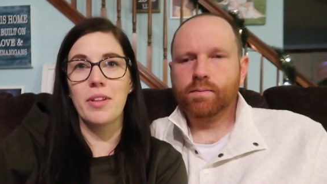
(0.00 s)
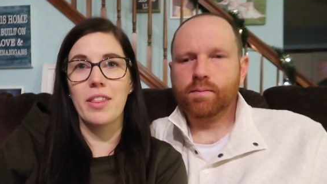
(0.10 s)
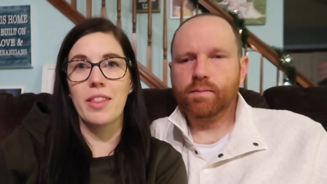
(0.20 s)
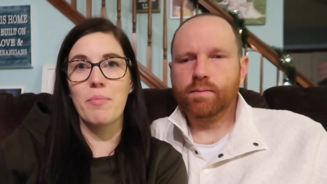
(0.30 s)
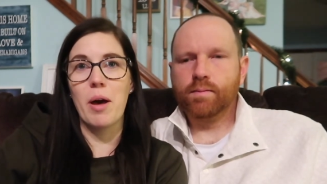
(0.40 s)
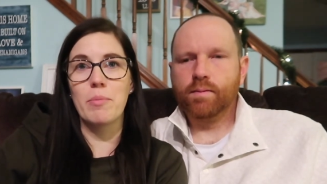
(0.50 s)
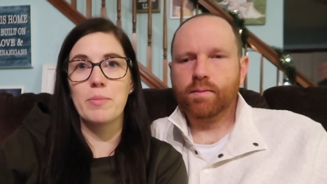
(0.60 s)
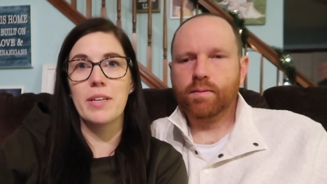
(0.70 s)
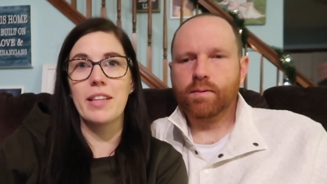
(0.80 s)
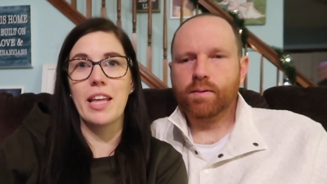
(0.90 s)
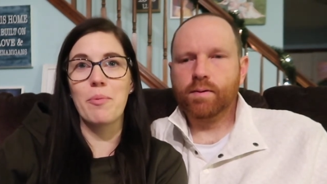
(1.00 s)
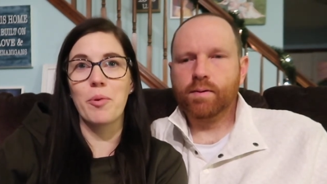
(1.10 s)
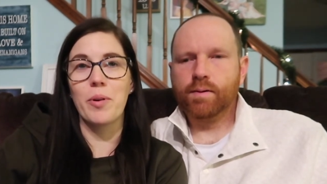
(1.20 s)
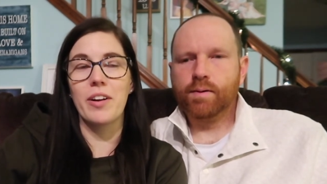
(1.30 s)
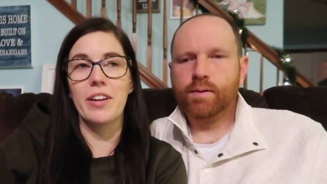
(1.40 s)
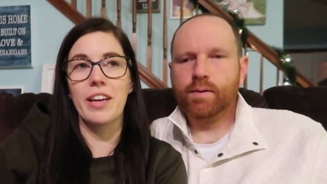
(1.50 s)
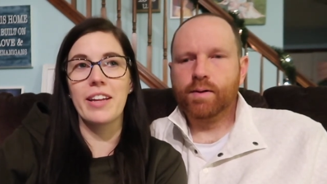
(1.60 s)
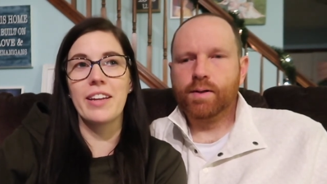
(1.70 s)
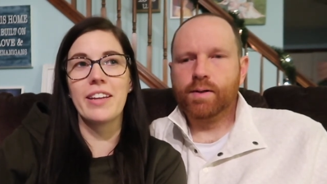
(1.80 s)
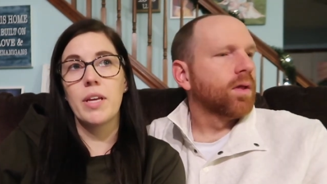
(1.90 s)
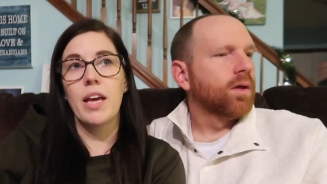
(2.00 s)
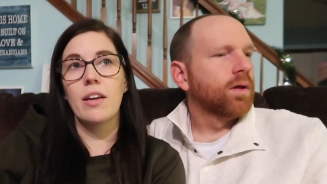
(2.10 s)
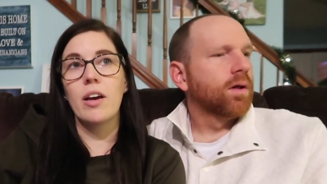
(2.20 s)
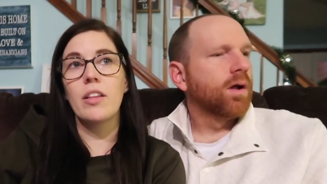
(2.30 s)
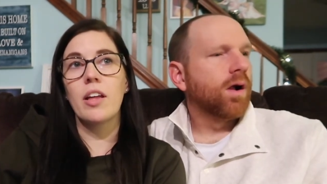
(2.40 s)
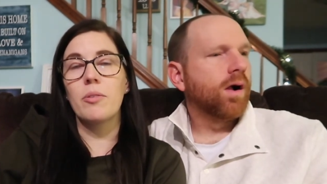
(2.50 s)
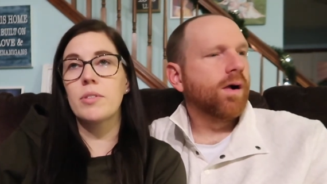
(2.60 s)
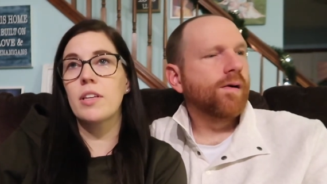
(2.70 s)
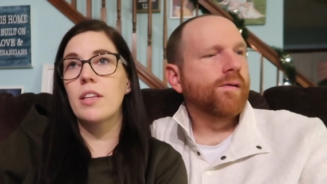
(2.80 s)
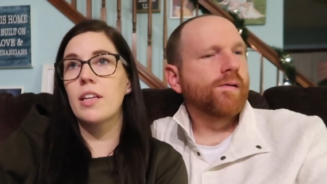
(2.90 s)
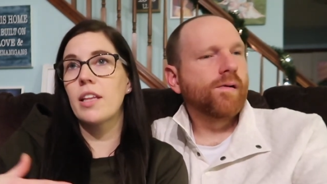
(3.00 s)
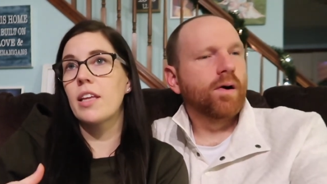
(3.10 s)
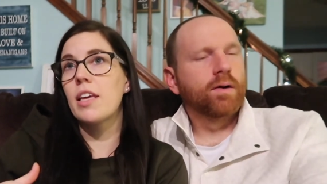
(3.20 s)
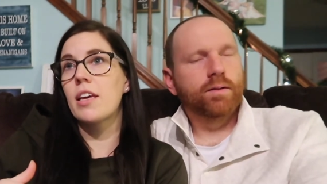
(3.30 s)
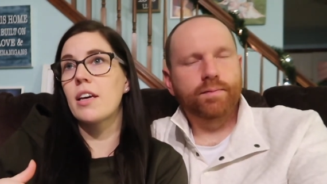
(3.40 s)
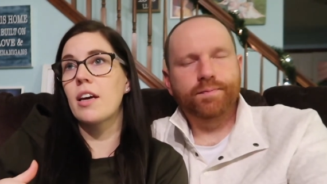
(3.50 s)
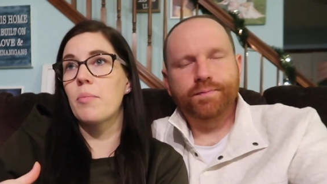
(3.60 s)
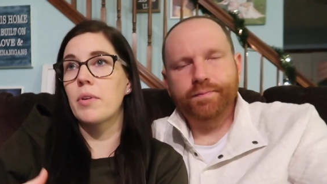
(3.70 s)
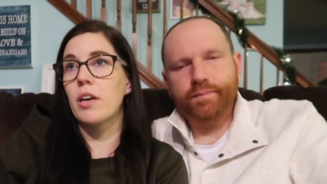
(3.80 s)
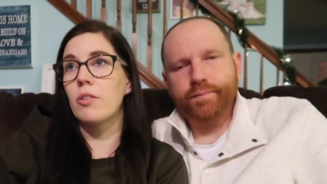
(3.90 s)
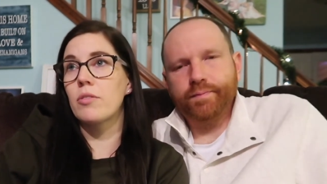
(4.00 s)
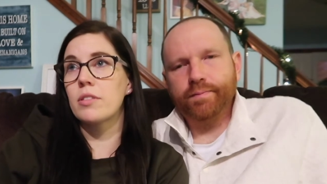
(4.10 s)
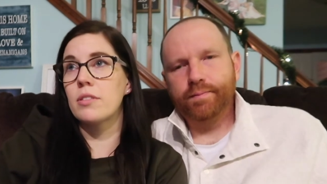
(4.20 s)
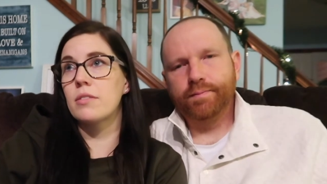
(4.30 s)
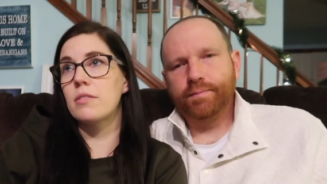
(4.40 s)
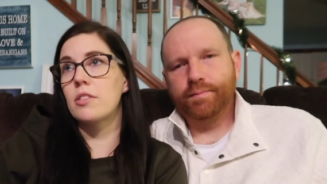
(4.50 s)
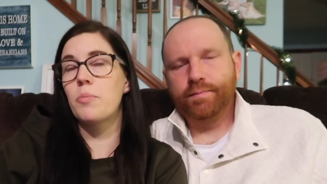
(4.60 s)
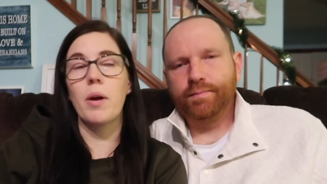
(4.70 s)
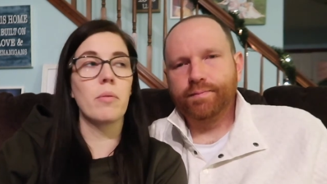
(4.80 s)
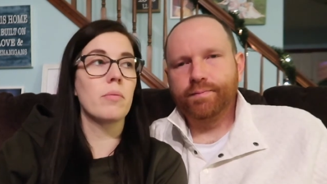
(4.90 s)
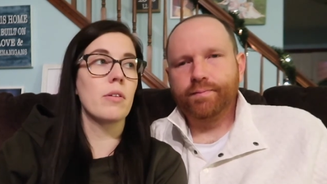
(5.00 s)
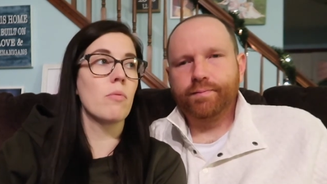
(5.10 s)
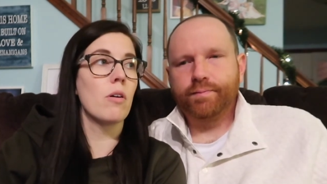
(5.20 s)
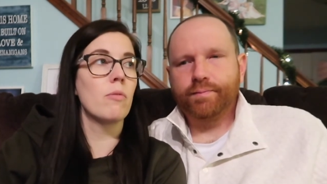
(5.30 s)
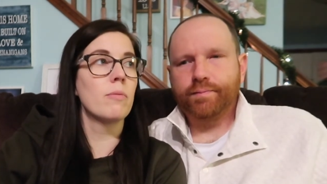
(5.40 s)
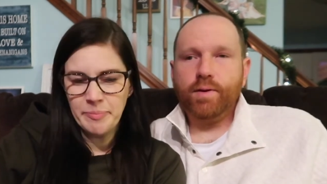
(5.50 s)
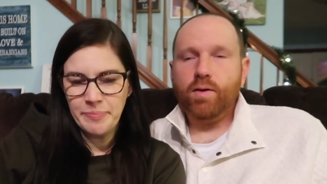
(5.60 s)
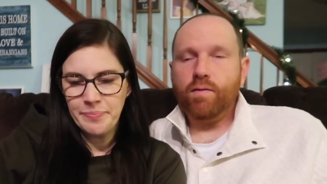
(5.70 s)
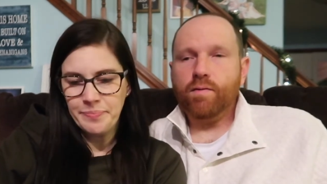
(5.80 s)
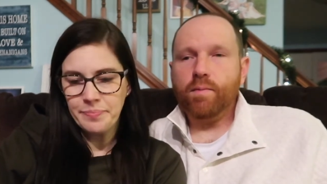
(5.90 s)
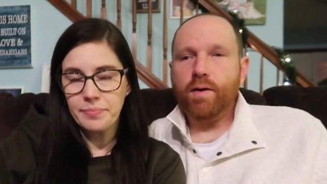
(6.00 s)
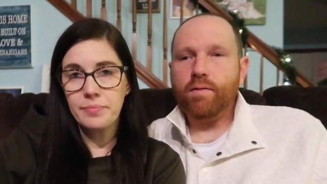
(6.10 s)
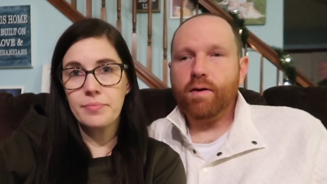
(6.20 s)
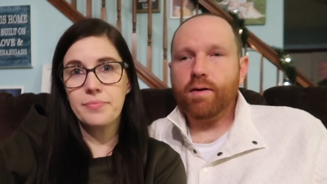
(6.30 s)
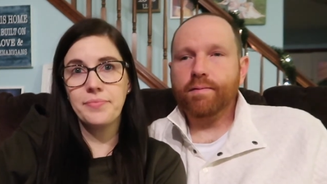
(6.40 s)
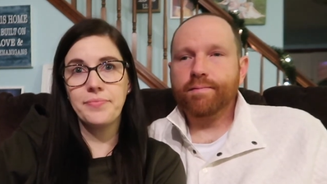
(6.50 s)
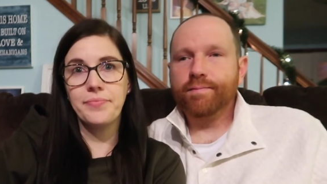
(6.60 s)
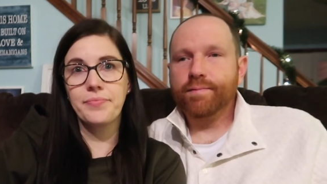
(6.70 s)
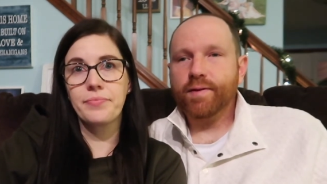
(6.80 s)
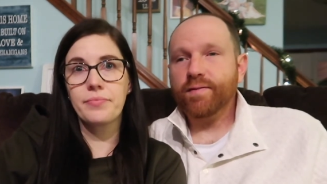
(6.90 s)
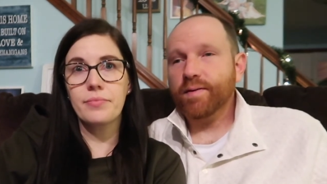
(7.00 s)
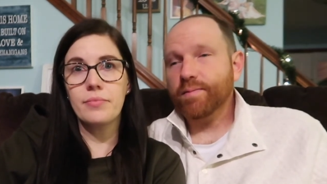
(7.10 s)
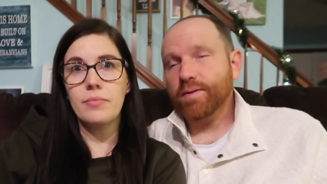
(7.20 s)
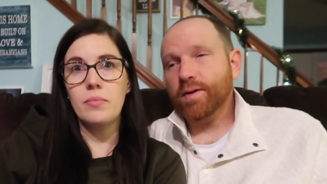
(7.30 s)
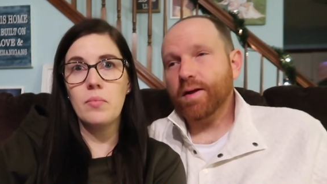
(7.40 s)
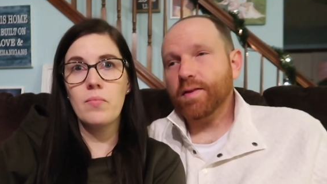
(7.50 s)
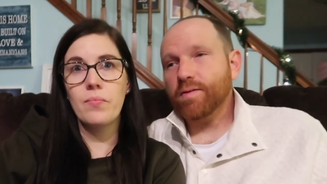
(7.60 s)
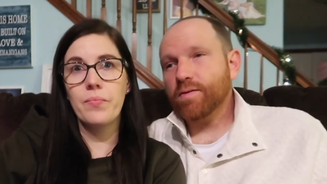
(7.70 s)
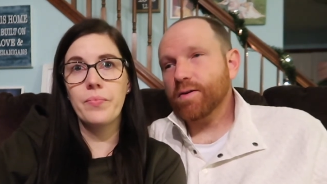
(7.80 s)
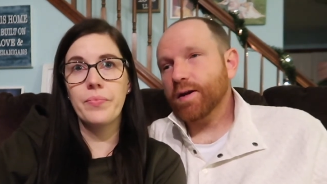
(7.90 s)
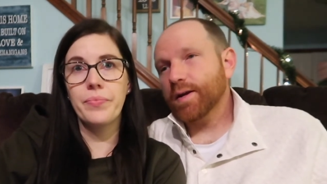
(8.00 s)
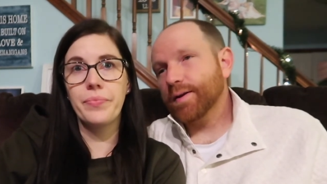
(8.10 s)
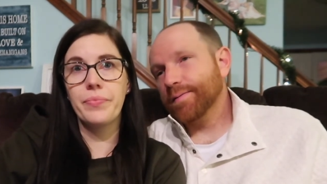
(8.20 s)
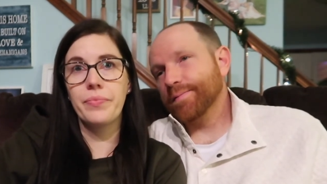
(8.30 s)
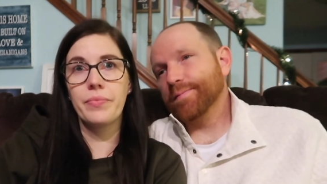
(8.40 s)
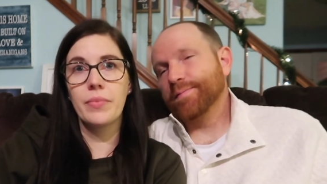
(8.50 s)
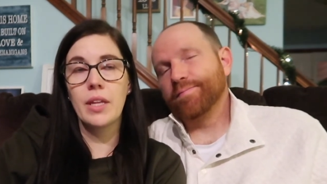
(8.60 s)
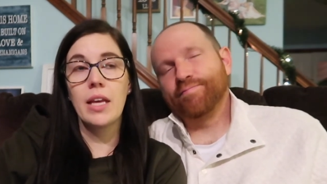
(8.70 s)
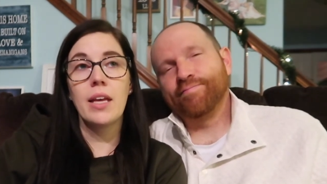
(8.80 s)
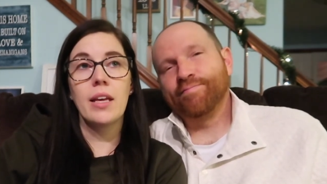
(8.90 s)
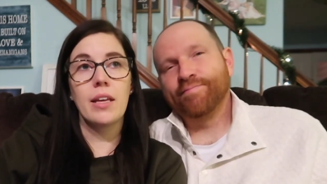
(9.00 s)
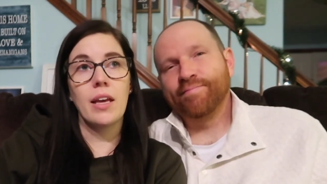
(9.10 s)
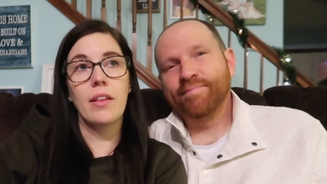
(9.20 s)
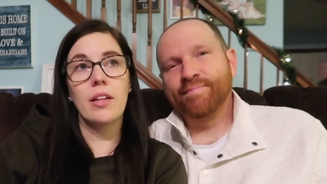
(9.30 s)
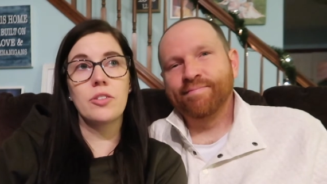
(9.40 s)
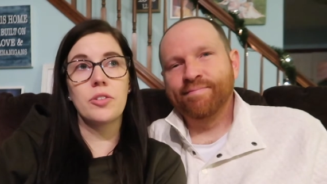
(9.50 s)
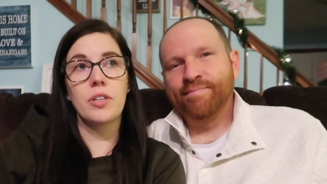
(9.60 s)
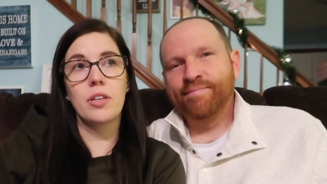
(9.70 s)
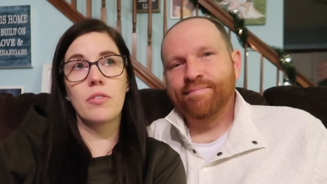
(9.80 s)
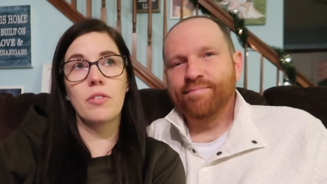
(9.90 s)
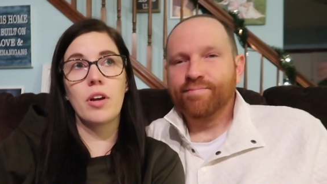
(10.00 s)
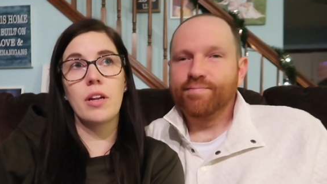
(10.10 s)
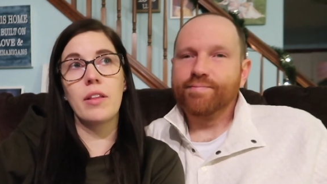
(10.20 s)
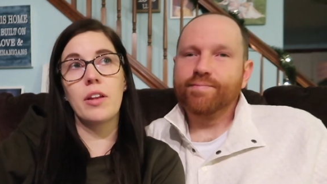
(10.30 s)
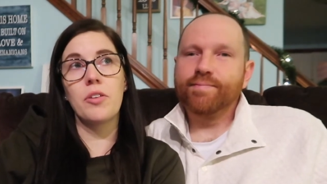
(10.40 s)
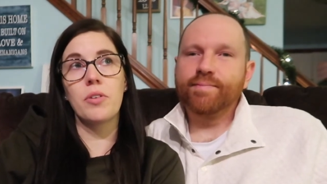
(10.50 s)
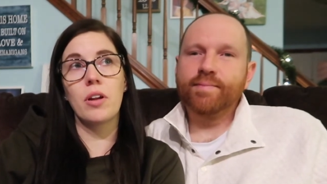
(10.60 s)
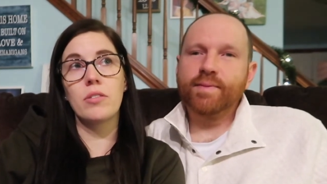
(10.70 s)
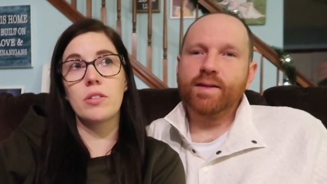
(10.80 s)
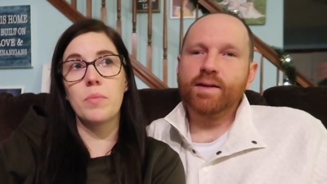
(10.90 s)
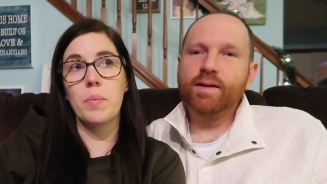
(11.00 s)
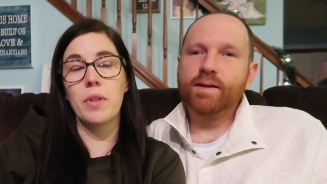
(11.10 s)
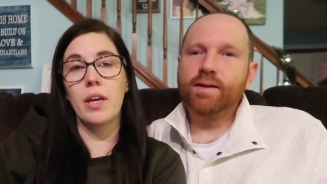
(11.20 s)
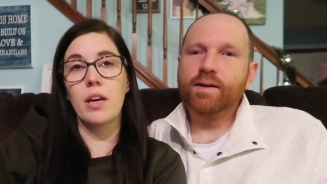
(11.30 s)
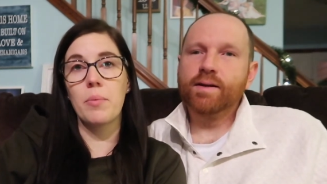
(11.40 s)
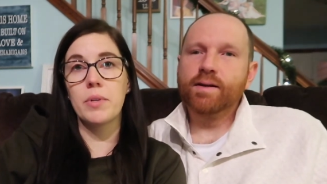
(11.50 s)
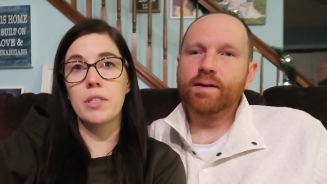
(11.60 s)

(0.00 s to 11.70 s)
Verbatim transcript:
Speaker 1: with the moms being in labor wearing it. But yeah, I thought it was good that like he can come and go you probably won't.
Speaker 2: Go for my run if I'm still on the streak.
Speaker 1: Yeah, that's true. You go for a run, and then you can also maybe like come